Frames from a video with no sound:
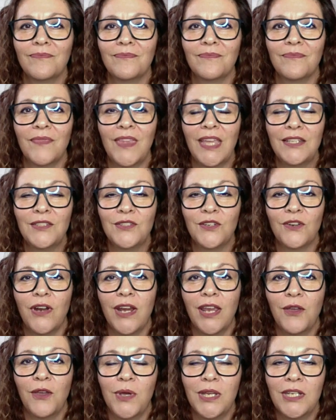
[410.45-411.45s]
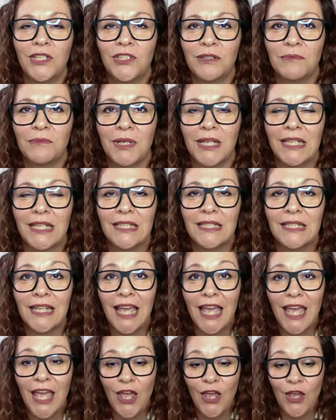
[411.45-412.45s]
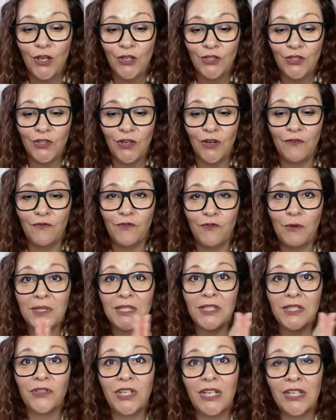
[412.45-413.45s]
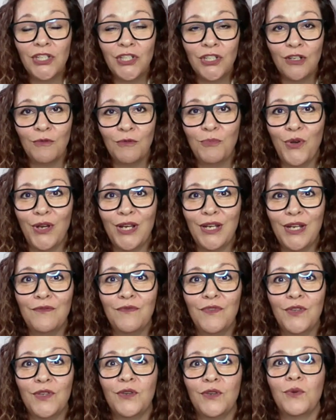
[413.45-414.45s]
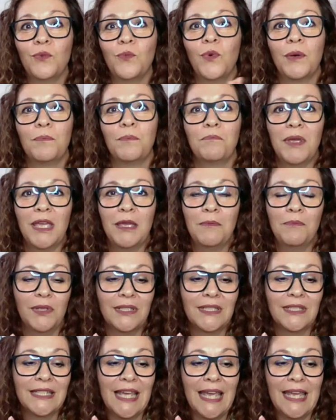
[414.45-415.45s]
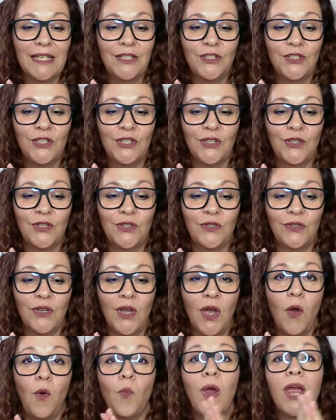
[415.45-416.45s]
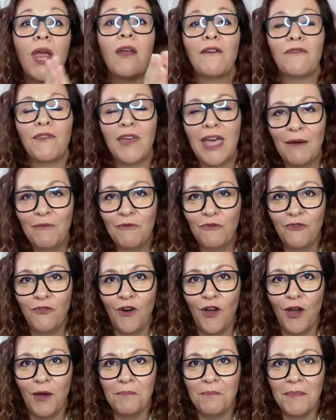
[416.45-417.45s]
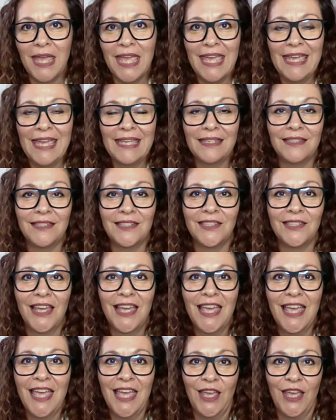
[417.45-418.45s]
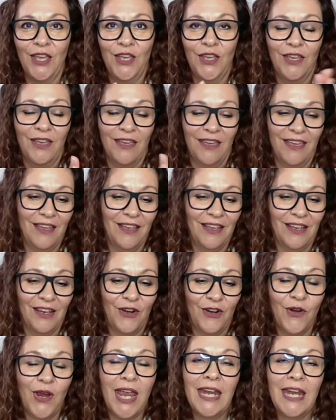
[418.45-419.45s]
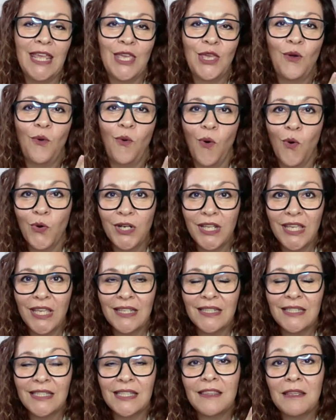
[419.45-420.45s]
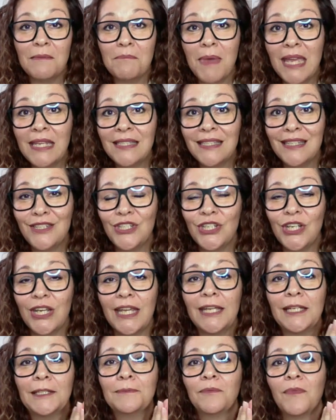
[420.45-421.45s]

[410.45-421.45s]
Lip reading: That's a great question, Madis. So from a traditional point of view, what people tend to, where I've come from, is creating your audience and the messaging